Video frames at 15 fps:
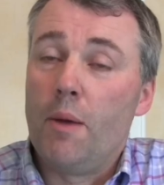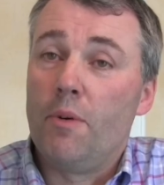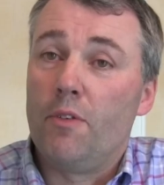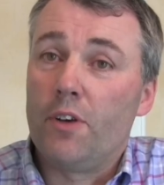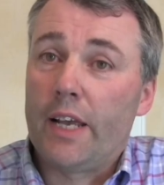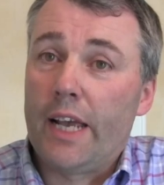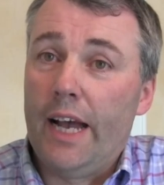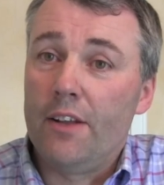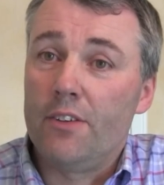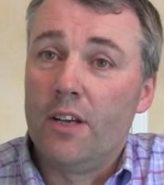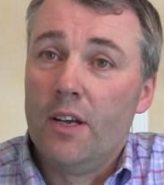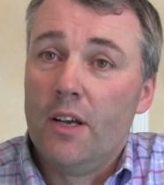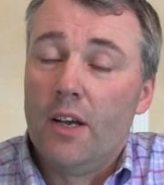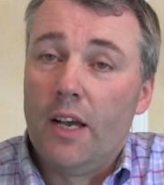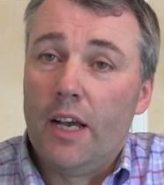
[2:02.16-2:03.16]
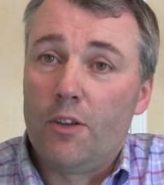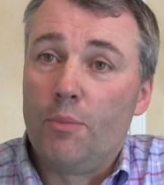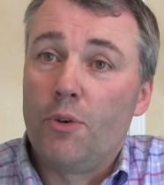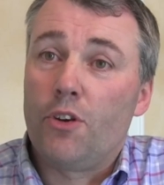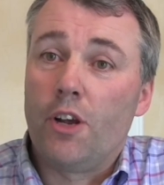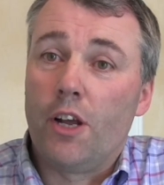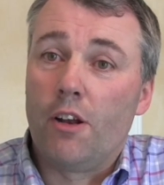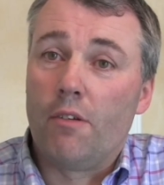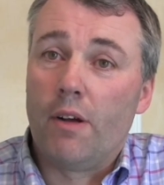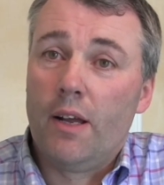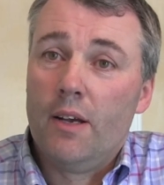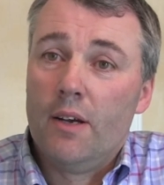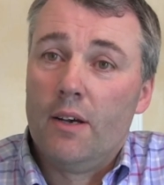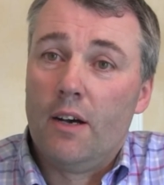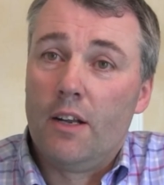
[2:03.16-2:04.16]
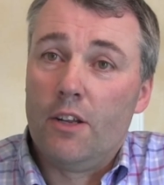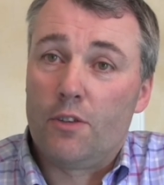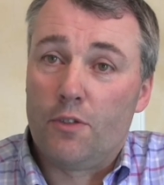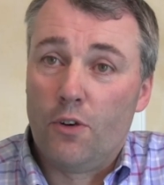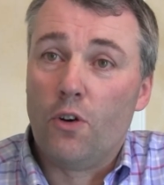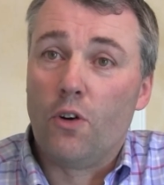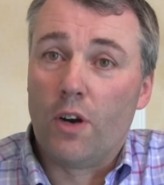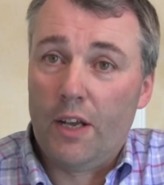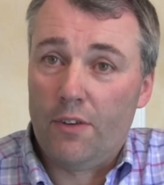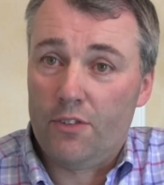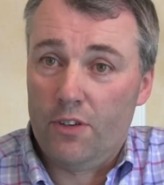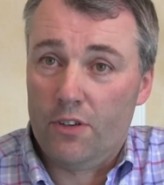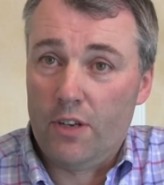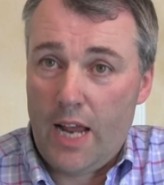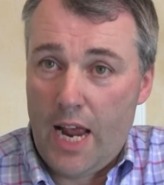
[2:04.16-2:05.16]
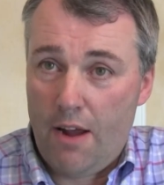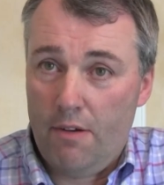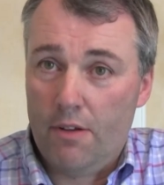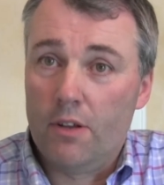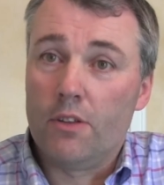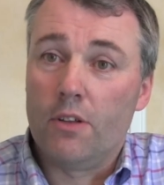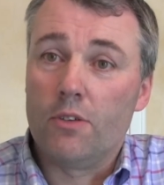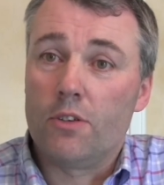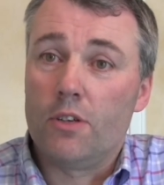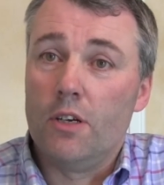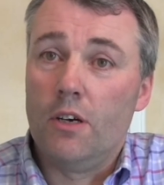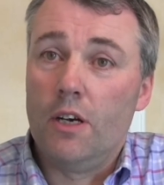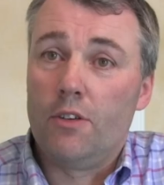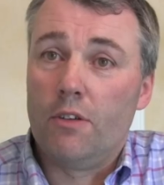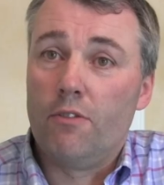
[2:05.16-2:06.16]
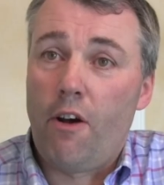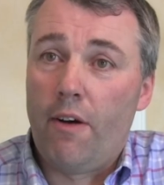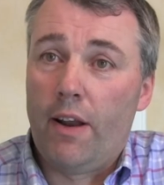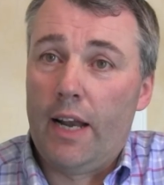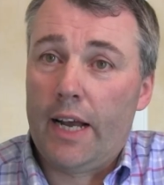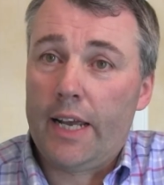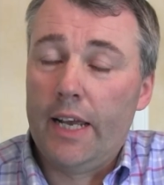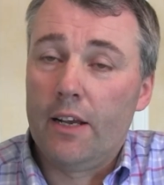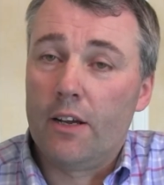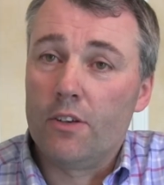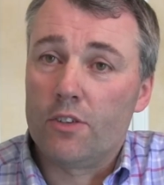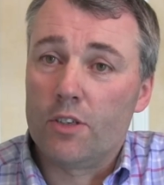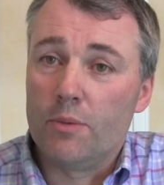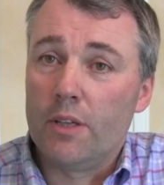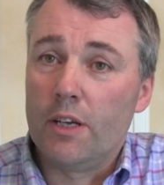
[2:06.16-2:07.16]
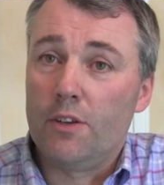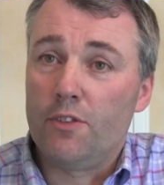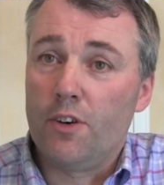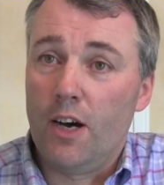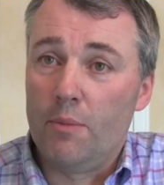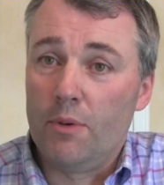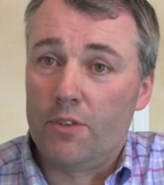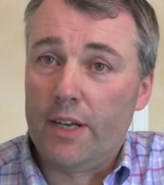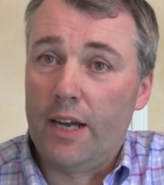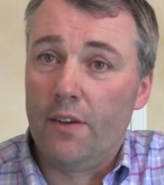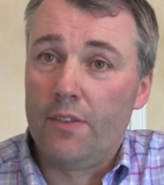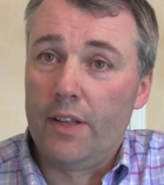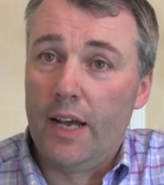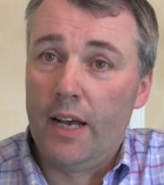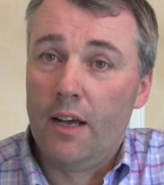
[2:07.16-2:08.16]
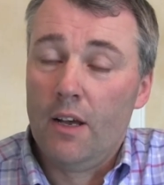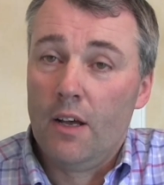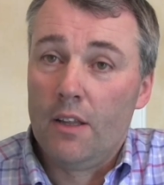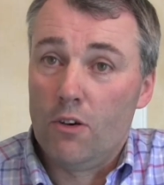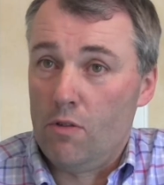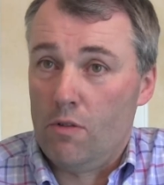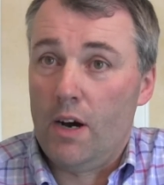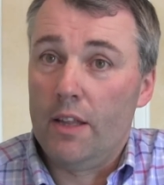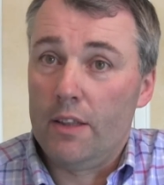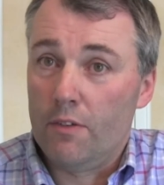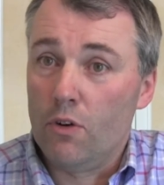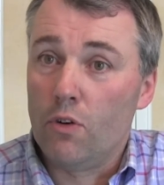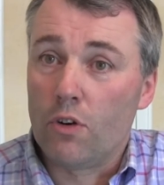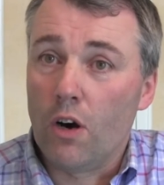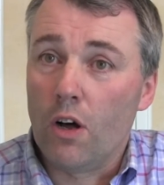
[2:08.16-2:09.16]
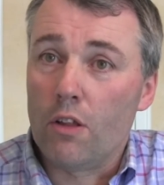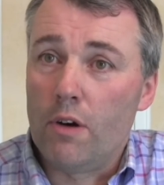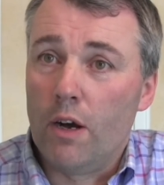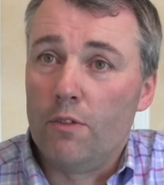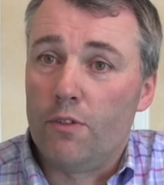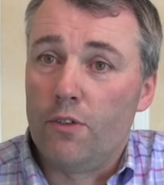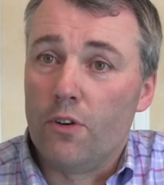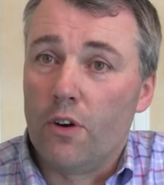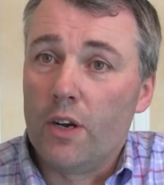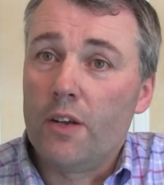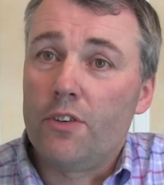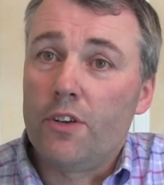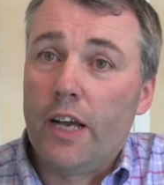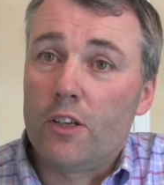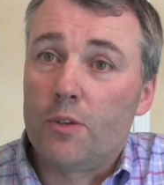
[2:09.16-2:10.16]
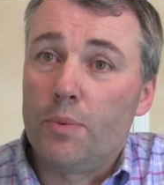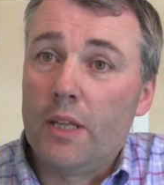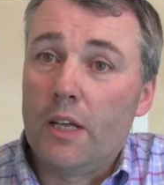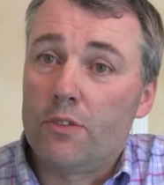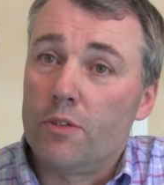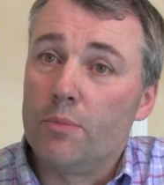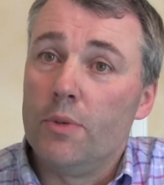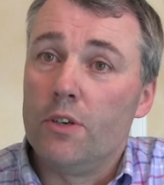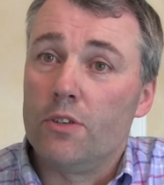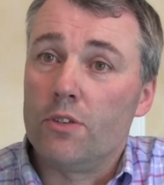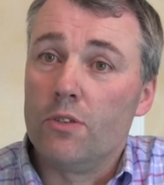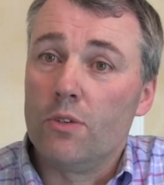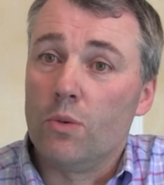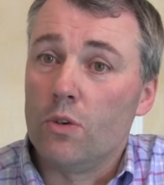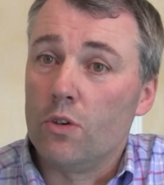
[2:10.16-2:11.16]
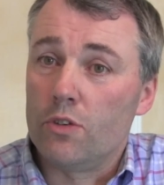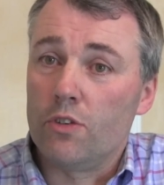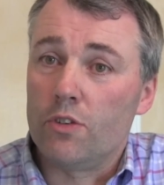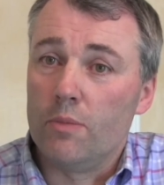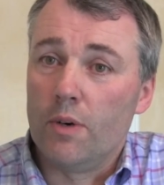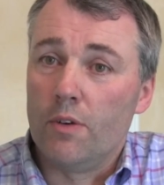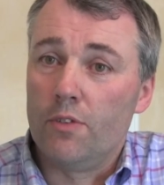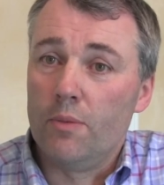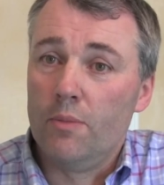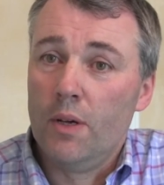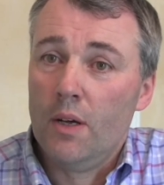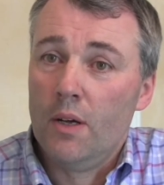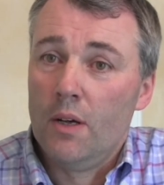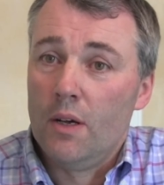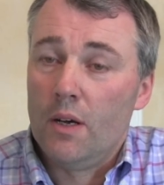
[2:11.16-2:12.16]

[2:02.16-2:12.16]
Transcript: maybe forget is machinery, and it's forklifts is an area that's uh, is very lacking because some of these farmers down there, all right, they've all got their own forklifts, yes, but they're submerged underwater, some of them.